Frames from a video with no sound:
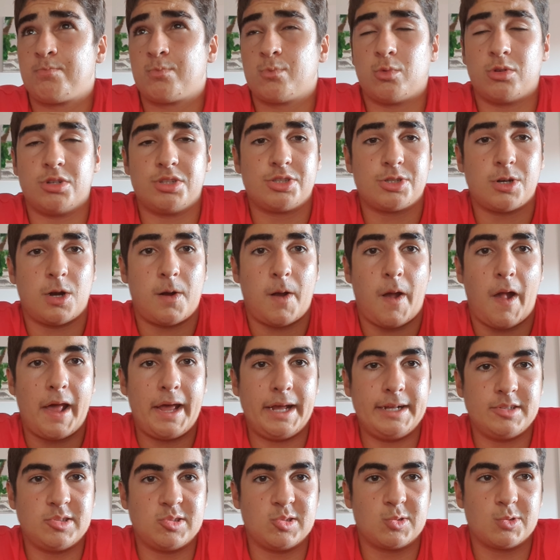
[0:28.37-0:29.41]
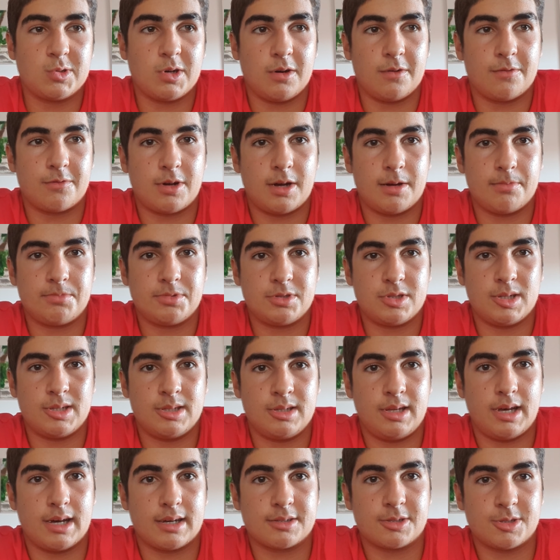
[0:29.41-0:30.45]
which are 8 to 12 reps in
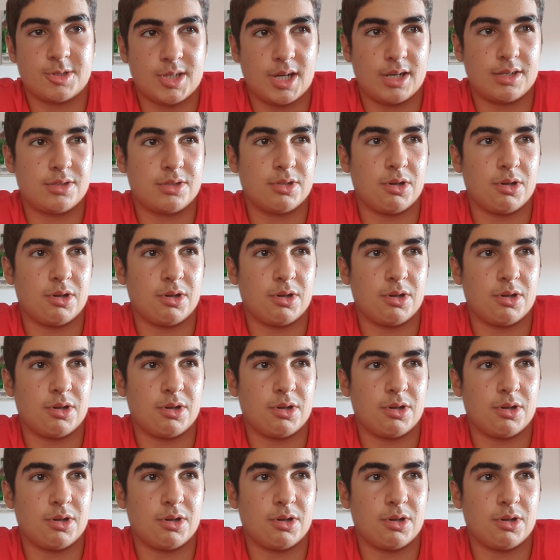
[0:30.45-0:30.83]
the exercise.